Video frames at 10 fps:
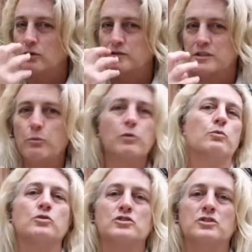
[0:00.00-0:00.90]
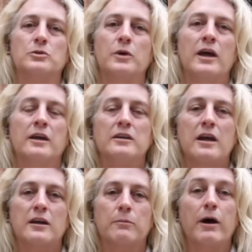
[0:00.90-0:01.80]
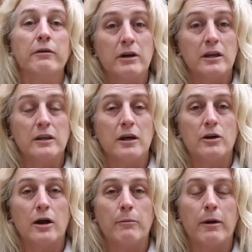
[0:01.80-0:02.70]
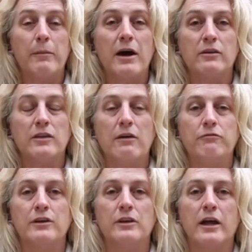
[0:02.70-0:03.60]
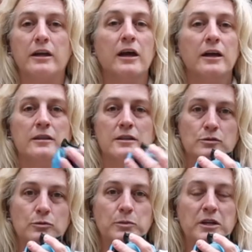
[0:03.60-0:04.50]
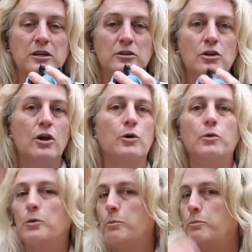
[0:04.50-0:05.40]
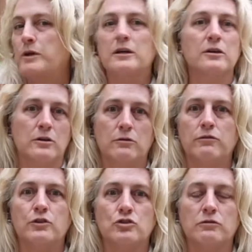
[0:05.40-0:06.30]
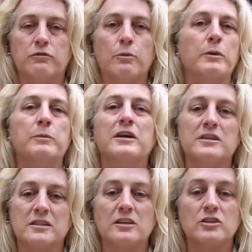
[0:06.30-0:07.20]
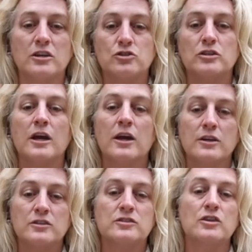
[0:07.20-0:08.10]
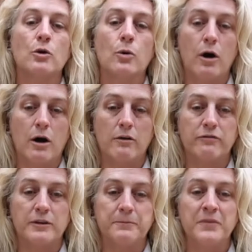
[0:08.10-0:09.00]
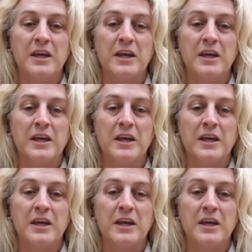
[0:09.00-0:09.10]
If someone were to yank my regulator out of my mouth, I feel like this would be no big confusion for me because I touch it so often.